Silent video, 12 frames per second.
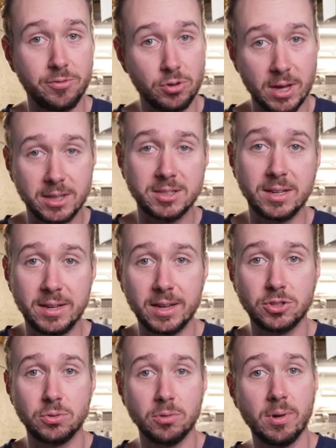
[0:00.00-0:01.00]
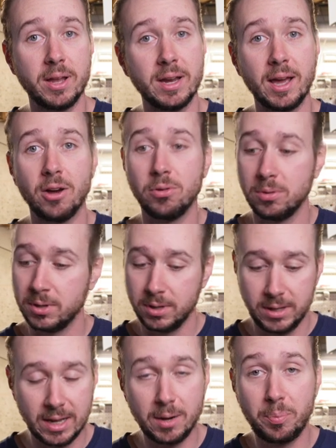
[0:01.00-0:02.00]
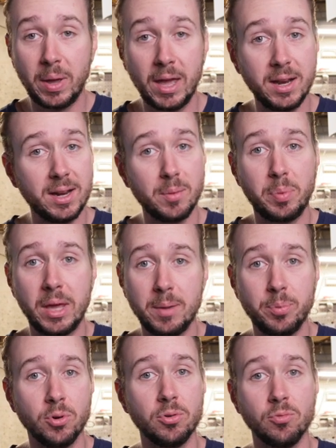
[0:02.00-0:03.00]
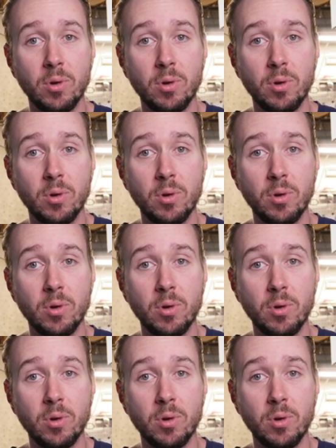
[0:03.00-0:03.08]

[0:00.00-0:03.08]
If you're not sitting next to it right now, get a pen and a paper,